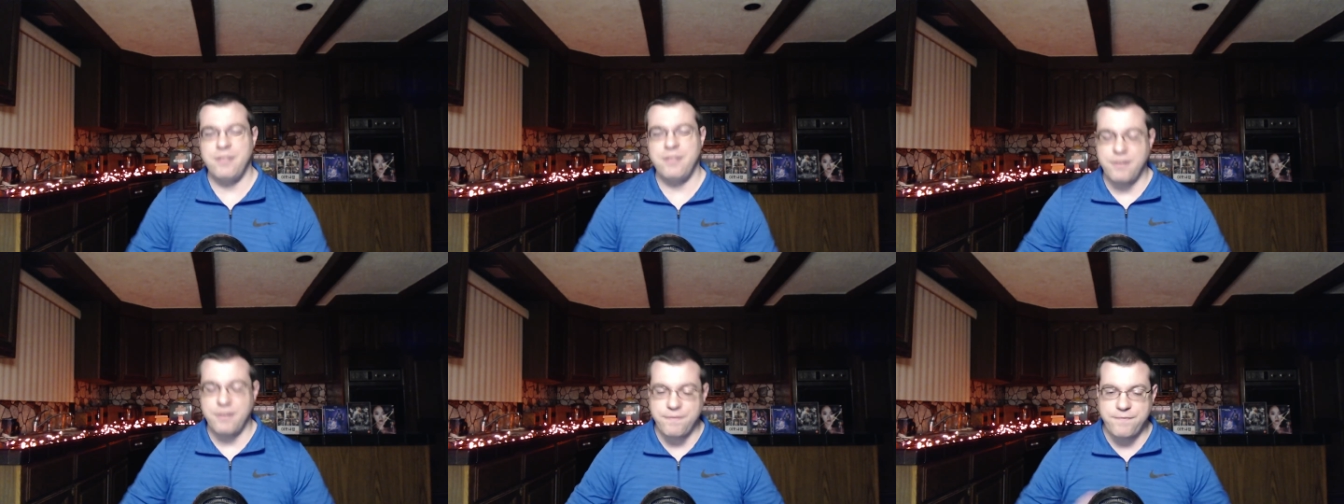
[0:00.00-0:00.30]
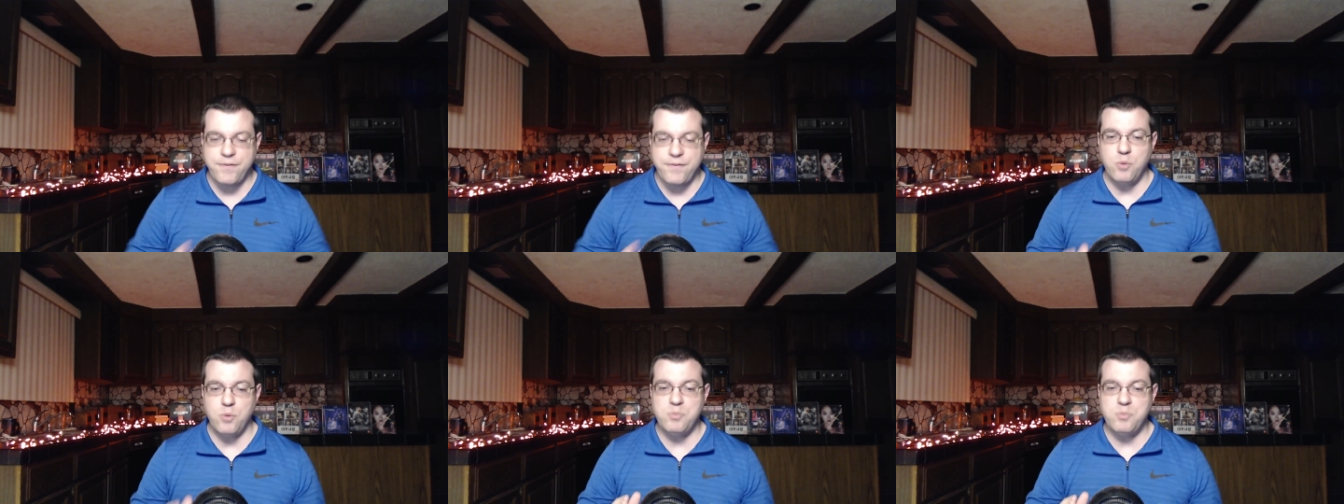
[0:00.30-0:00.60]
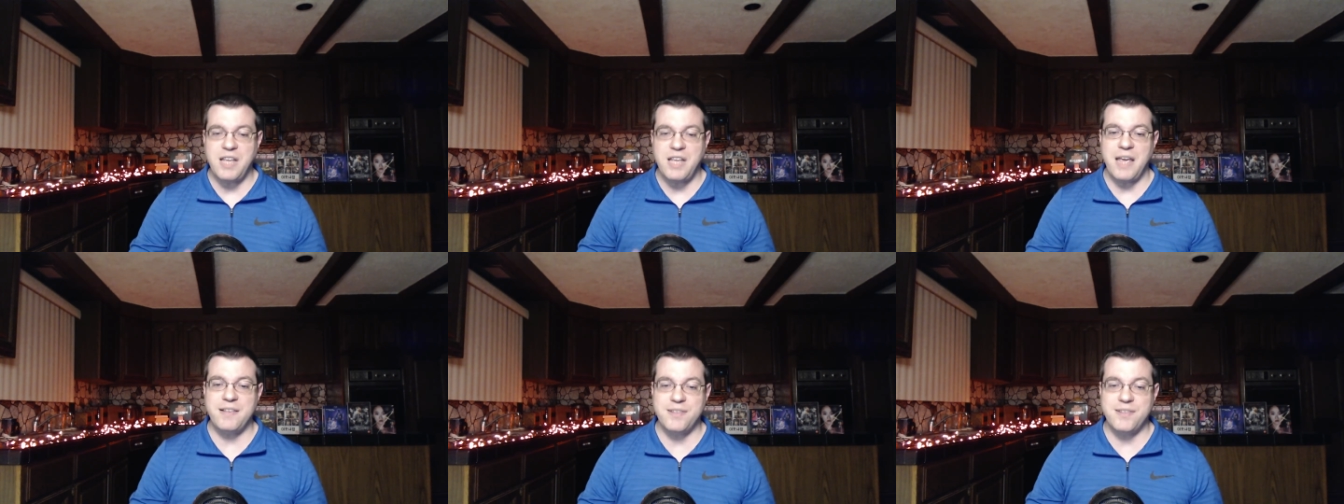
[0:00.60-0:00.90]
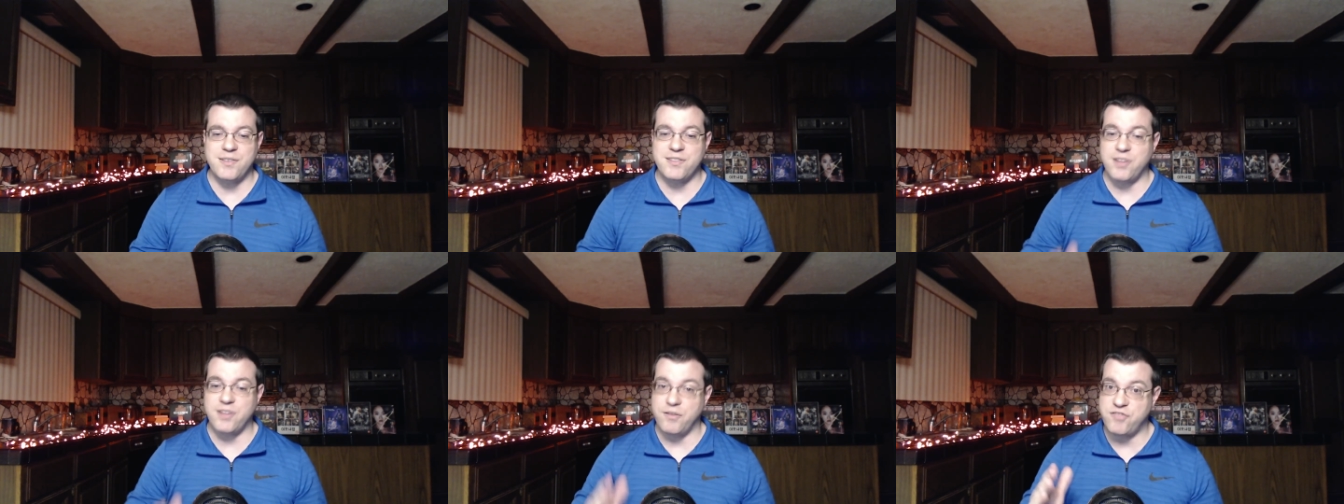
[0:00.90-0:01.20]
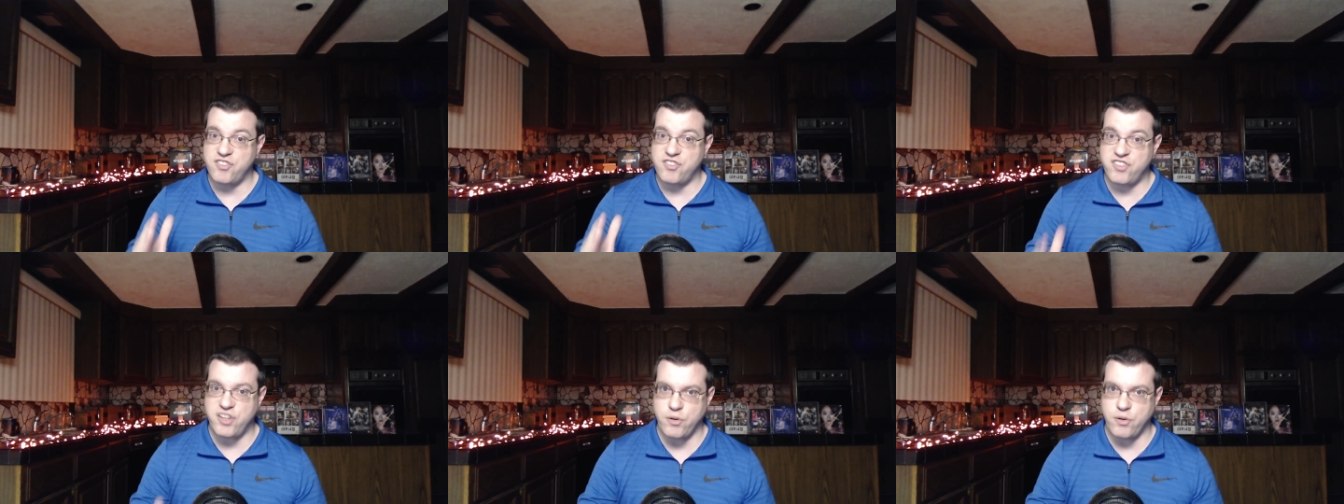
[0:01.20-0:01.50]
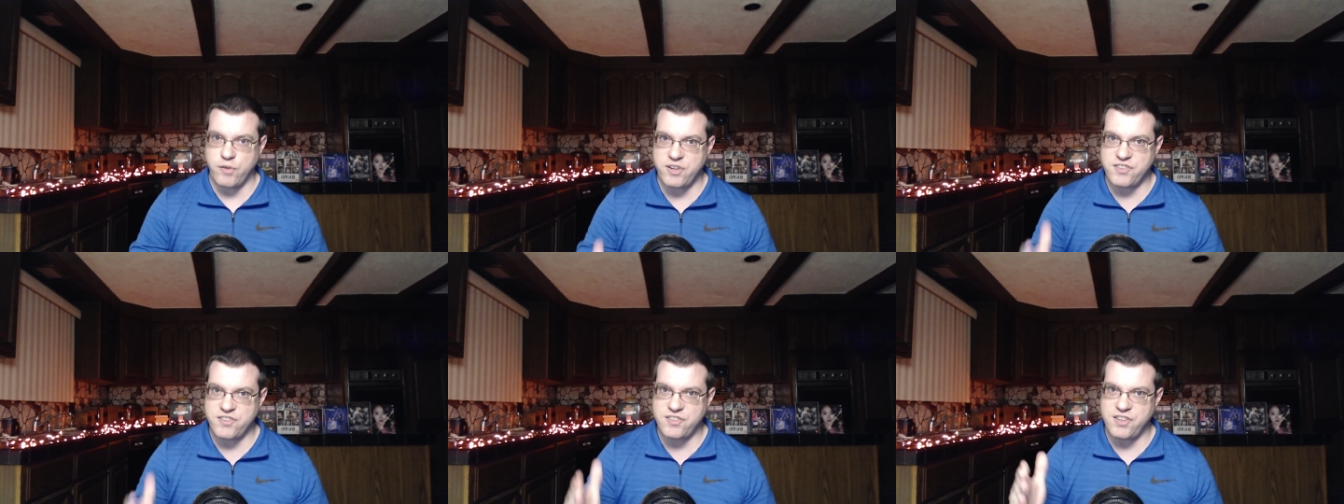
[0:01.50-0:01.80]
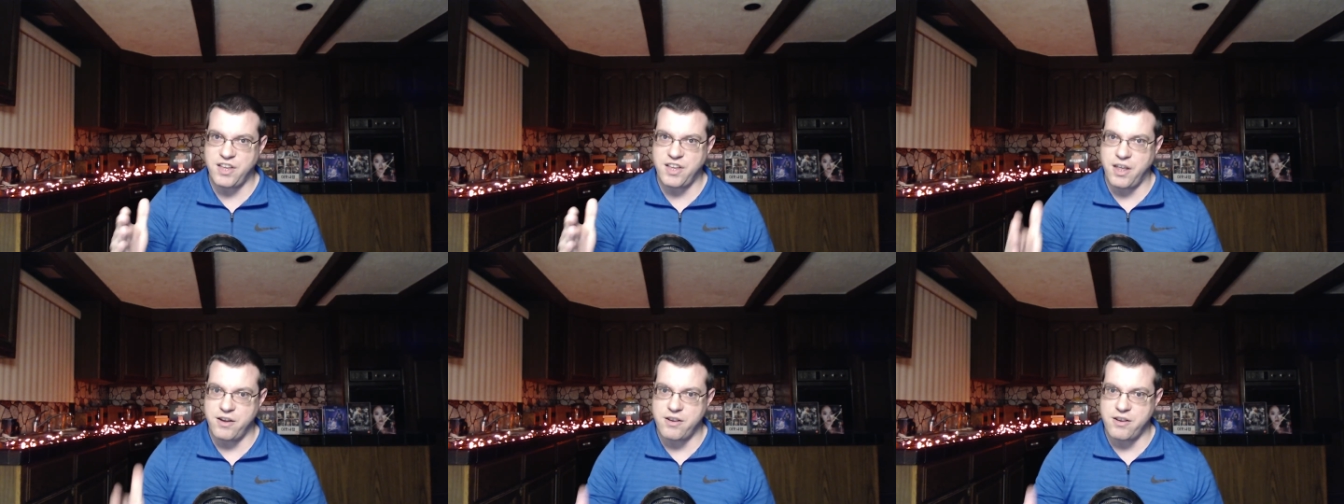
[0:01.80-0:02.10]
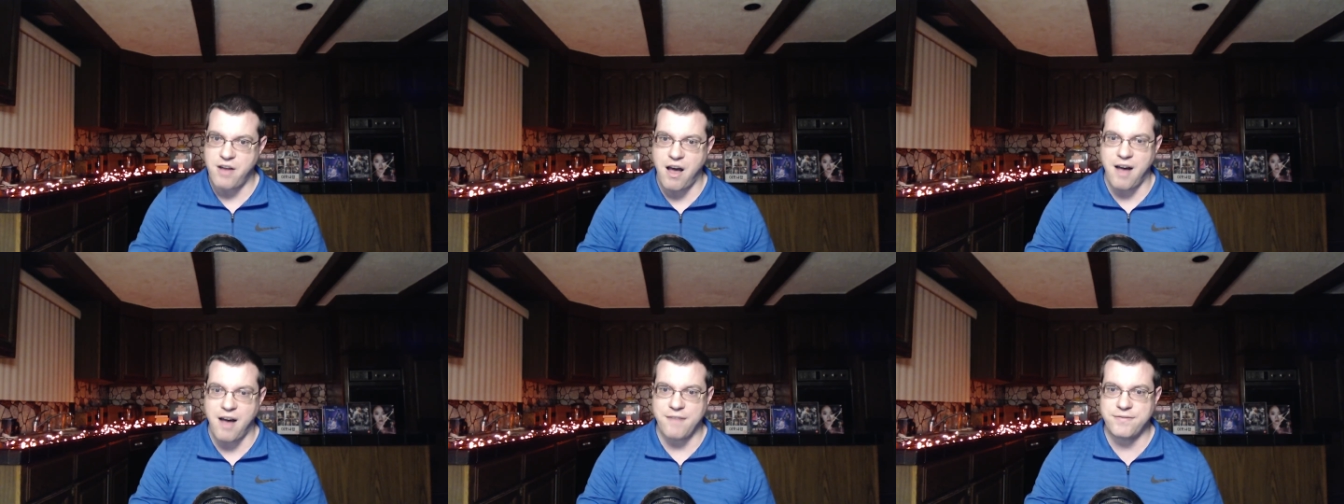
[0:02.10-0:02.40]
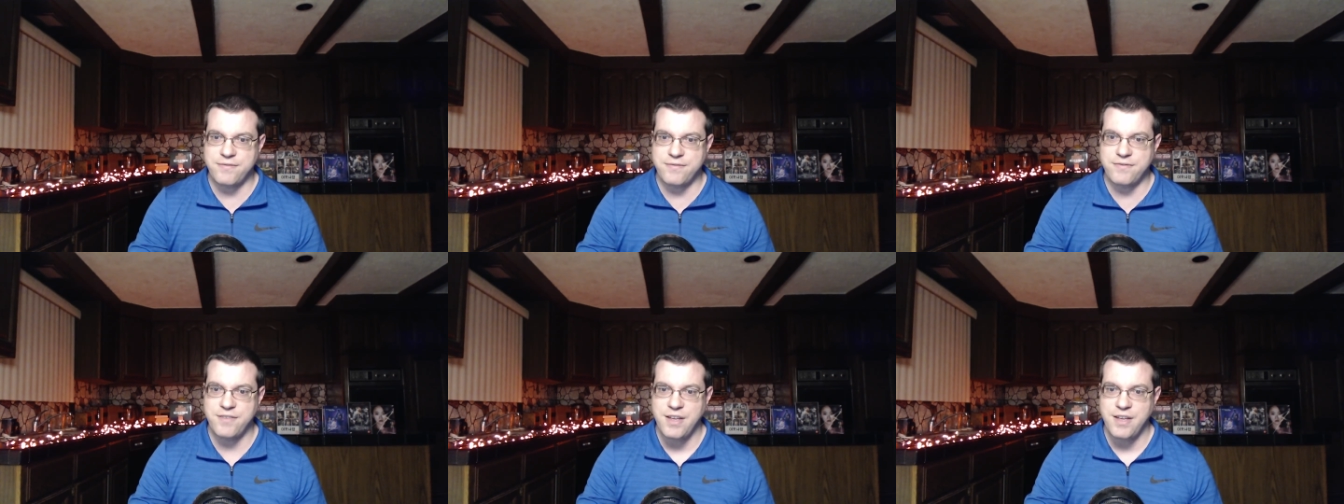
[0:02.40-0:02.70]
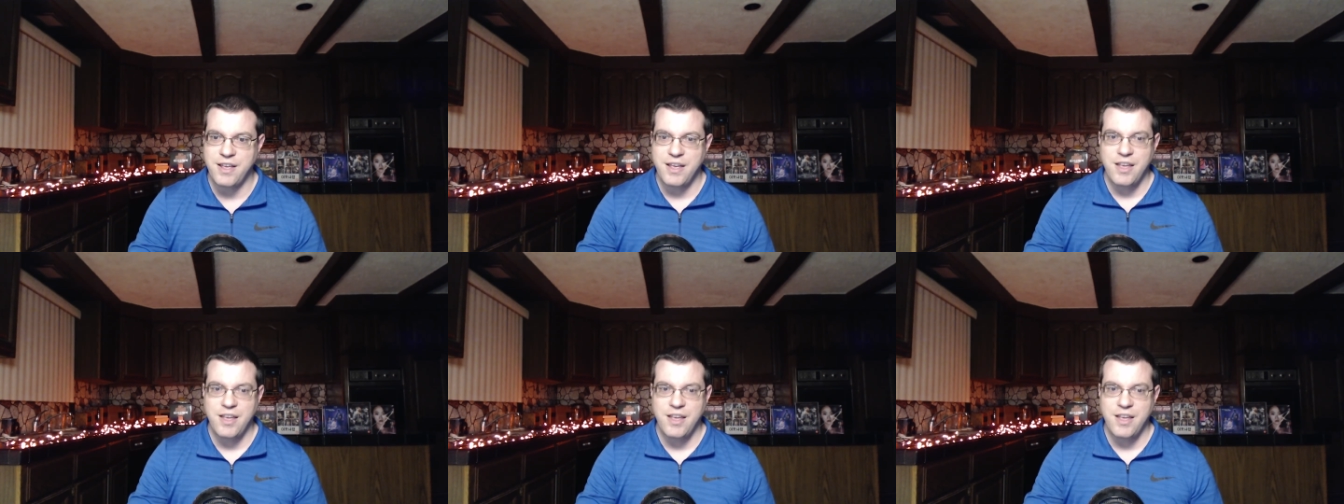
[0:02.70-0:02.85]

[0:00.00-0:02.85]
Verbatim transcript: the film takes itself seriously enough.